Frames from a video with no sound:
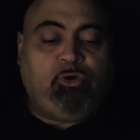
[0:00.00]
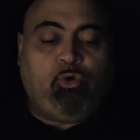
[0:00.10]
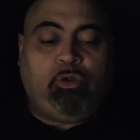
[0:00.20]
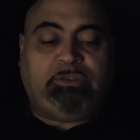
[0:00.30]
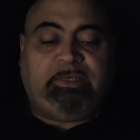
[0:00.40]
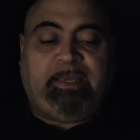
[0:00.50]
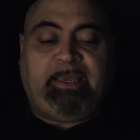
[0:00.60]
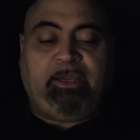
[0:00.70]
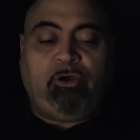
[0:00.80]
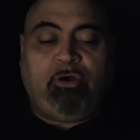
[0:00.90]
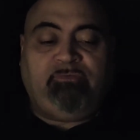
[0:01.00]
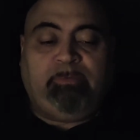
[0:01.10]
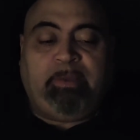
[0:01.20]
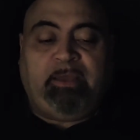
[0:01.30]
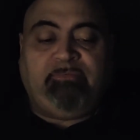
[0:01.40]
called to Hagar
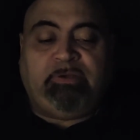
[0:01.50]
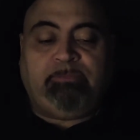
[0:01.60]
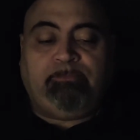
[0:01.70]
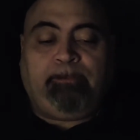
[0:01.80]
from heaven.